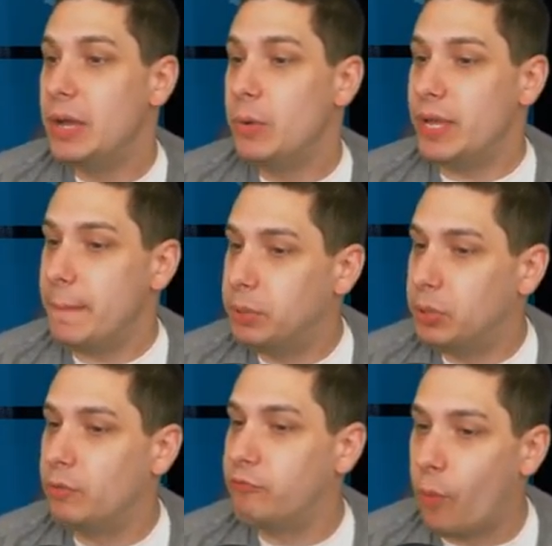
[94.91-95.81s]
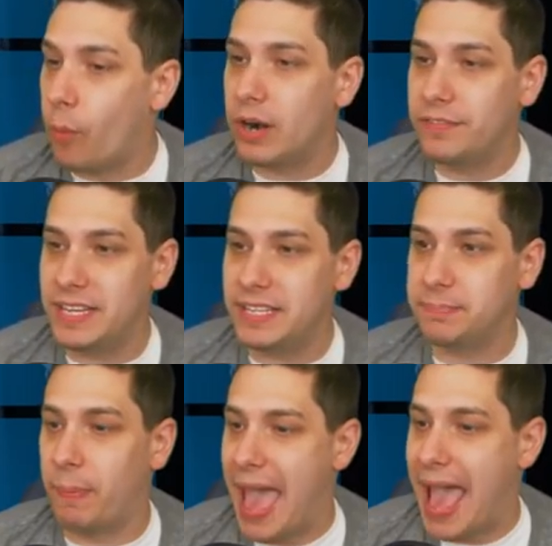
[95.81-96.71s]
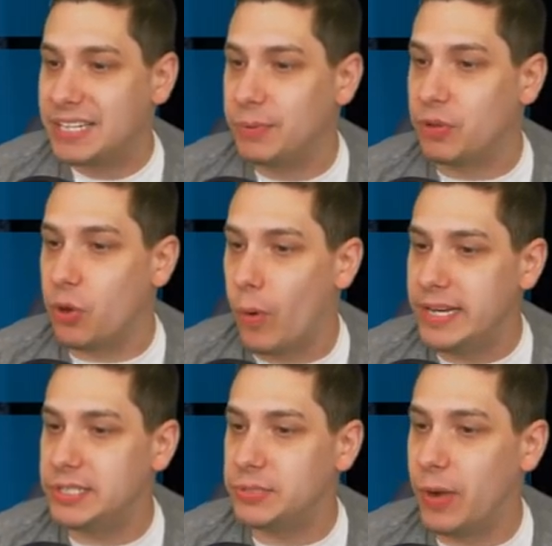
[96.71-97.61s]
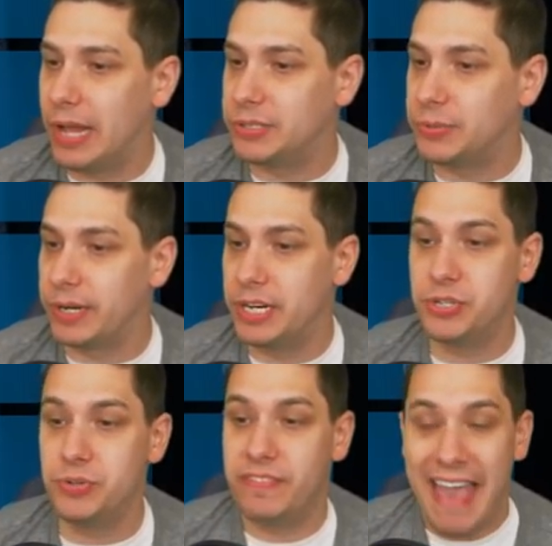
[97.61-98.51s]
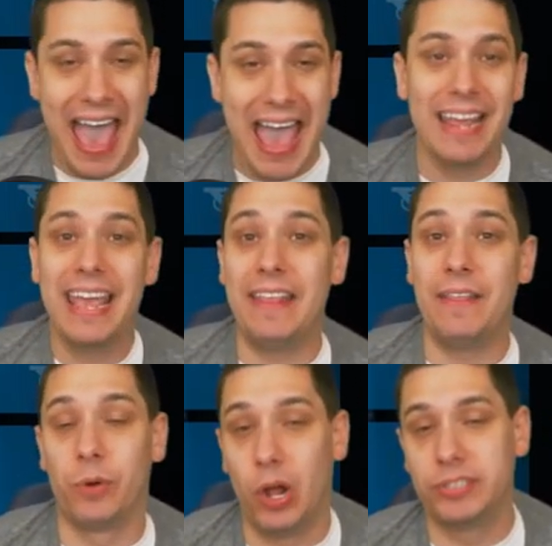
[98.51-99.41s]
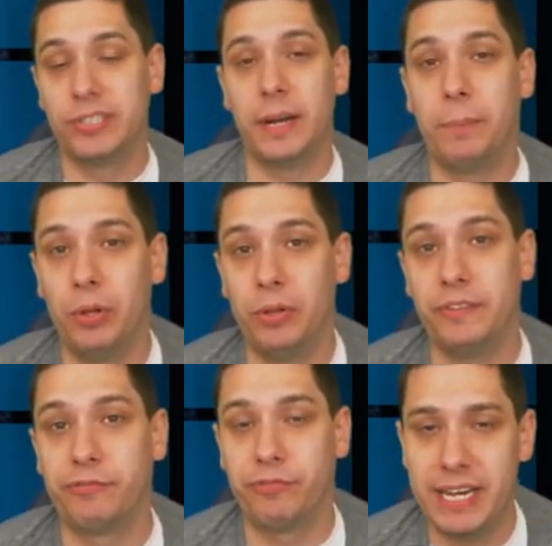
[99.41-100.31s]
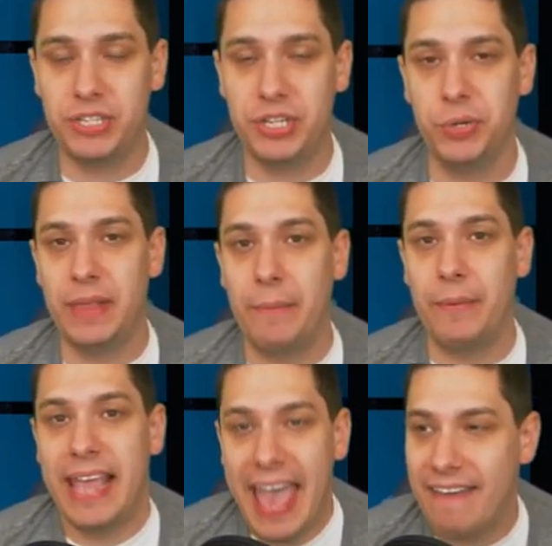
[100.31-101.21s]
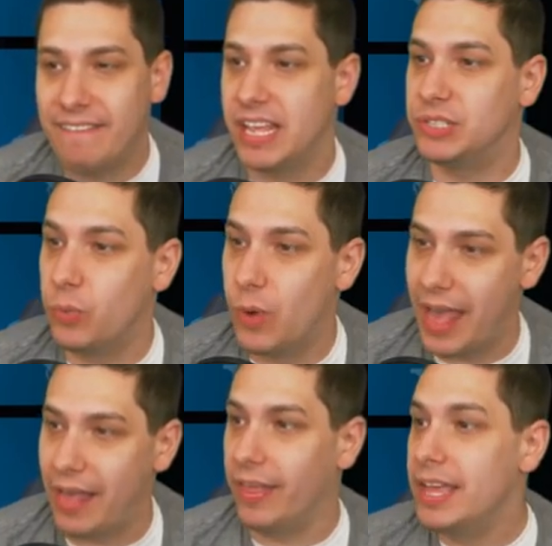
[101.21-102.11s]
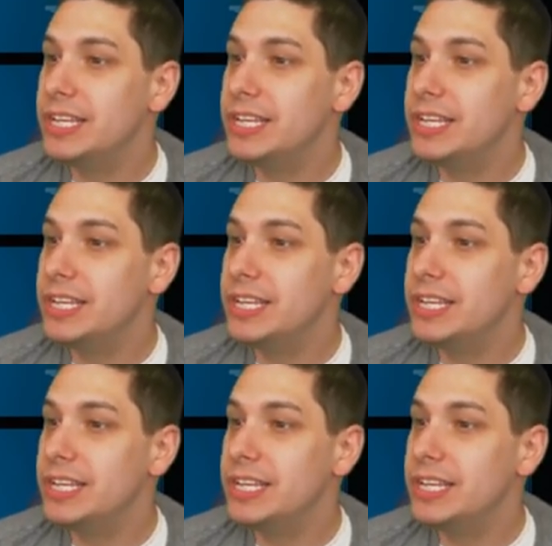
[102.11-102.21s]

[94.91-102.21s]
We can pull four of these packs with coins as well, so we're going to do that, and then we're also going to pull the free two that we have as well.